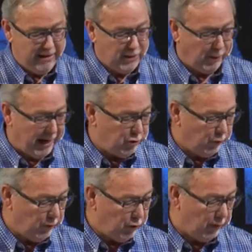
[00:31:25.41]
So when I
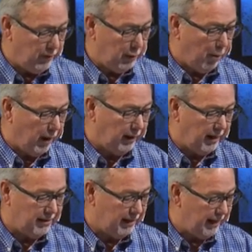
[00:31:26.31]
drew, drove into the parking
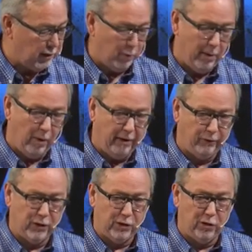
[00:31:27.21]
lot today, I told my
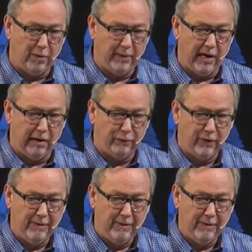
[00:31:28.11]
wife, and she dropped me off,